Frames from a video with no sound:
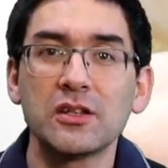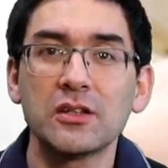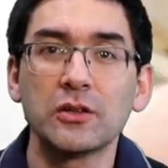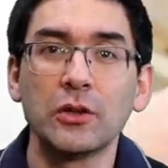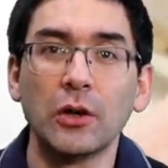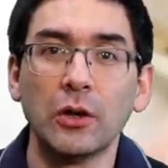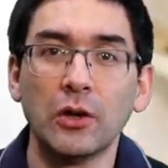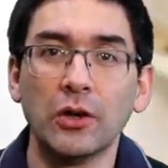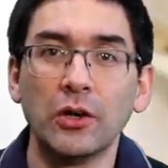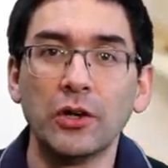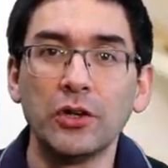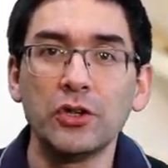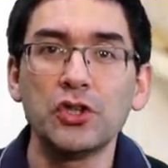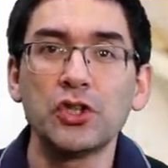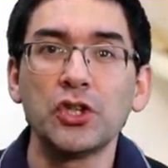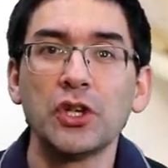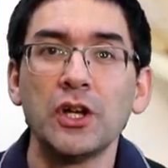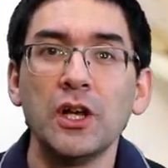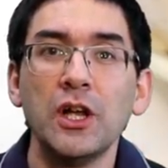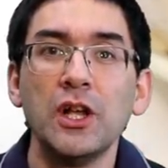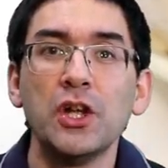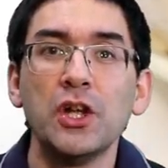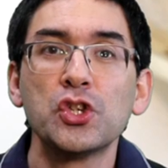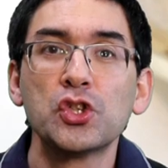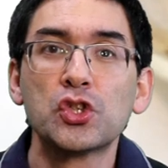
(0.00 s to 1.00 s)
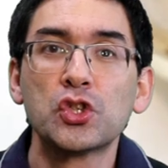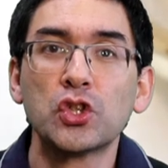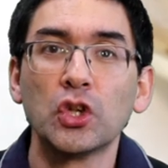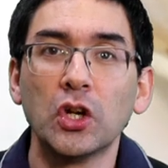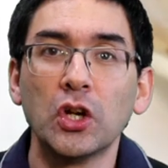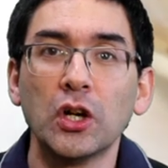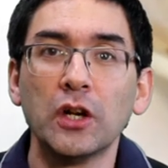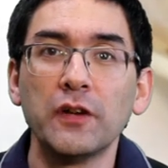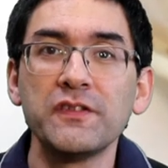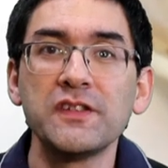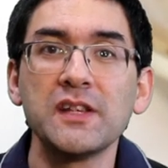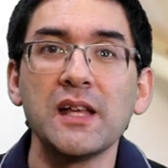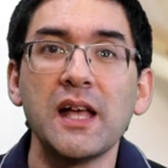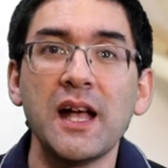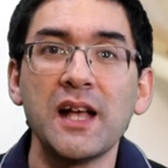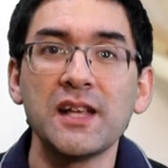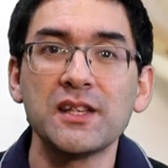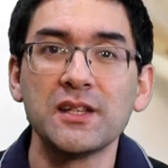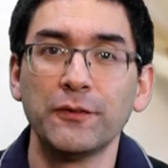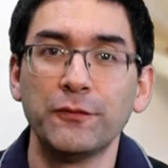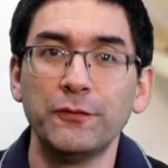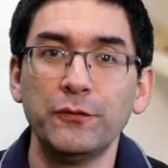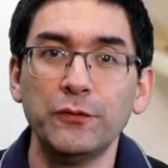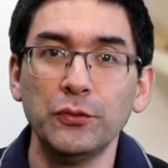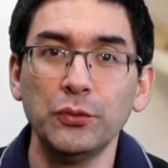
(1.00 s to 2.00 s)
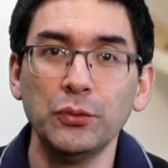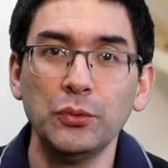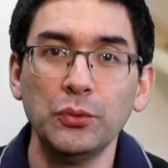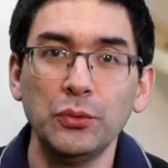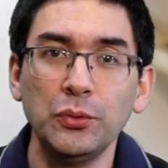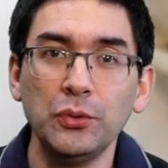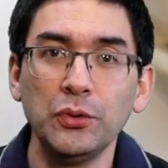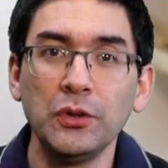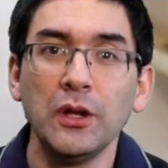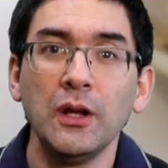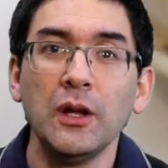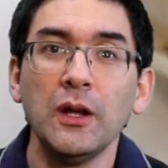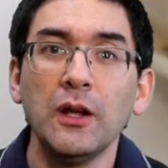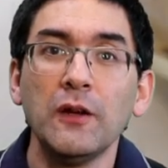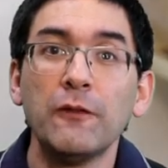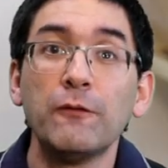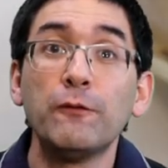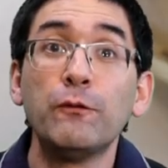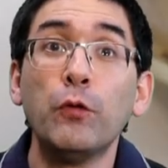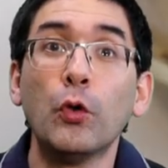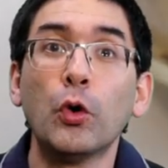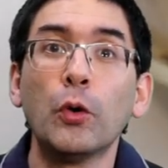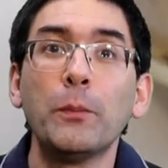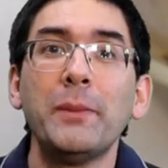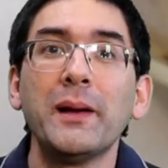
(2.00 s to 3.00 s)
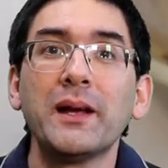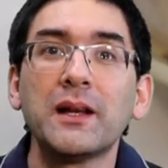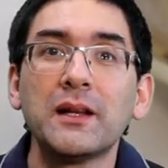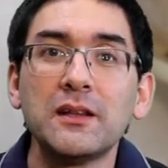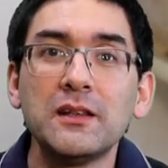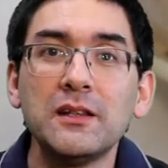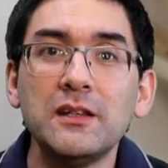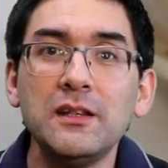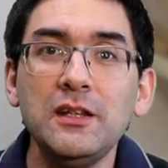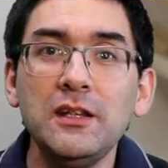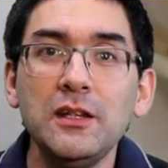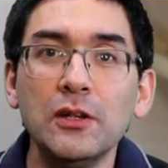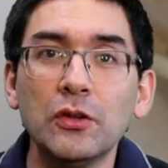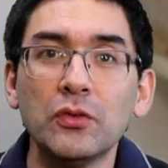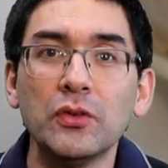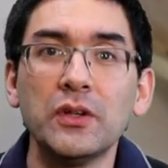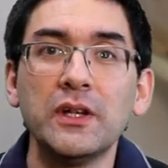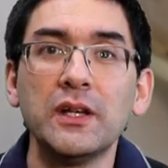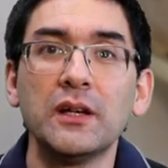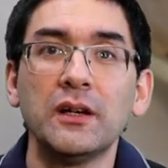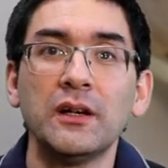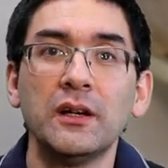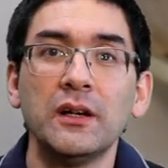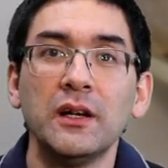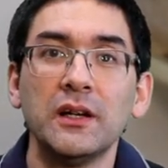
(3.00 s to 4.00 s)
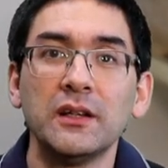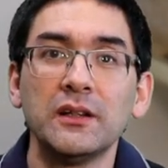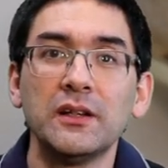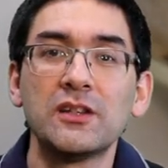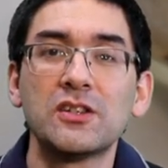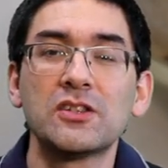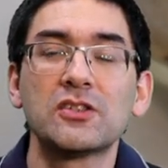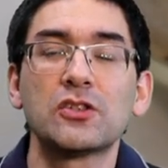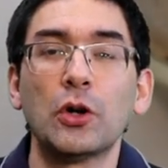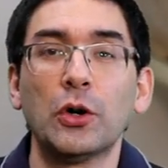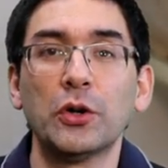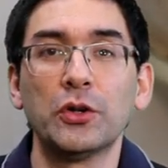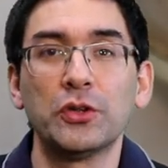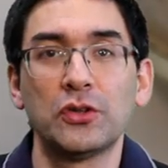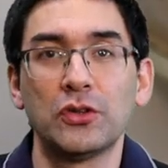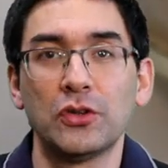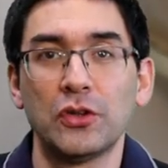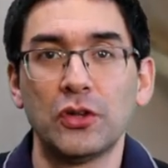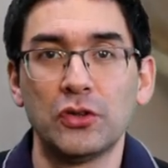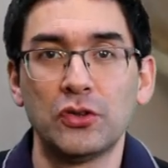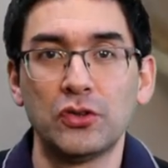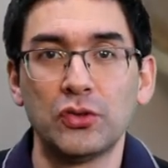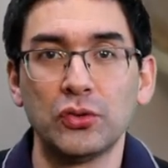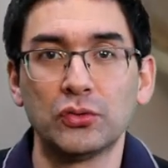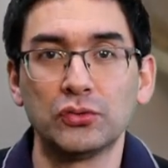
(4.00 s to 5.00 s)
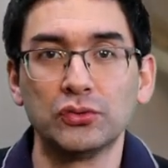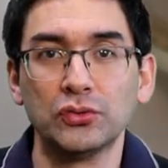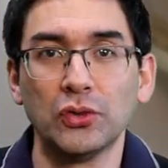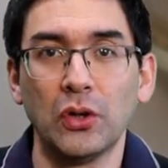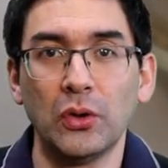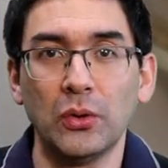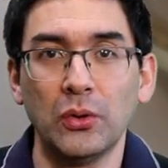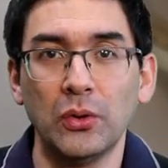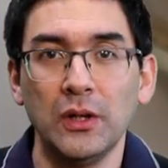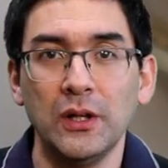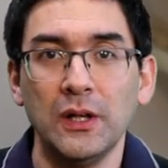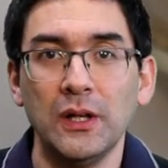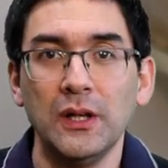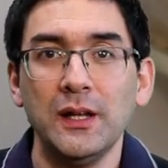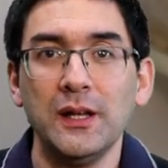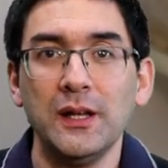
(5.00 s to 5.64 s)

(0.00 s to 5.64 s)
starch serves as a food for bacteria that start uh, to grow.